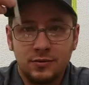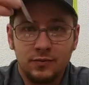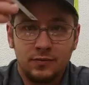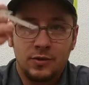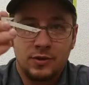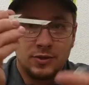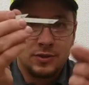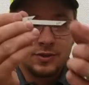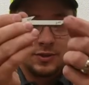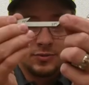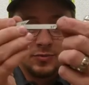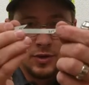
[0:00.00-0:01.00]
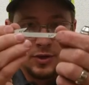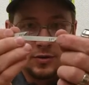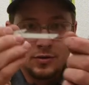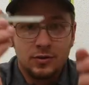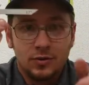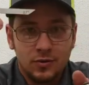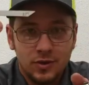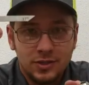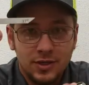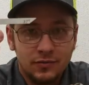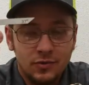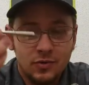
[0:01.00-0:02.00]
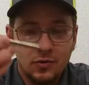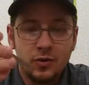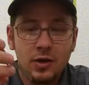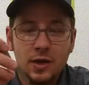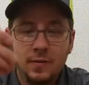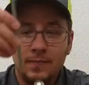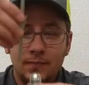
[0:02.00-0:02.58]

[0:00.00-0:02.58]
For instance, this one here, 37 degree.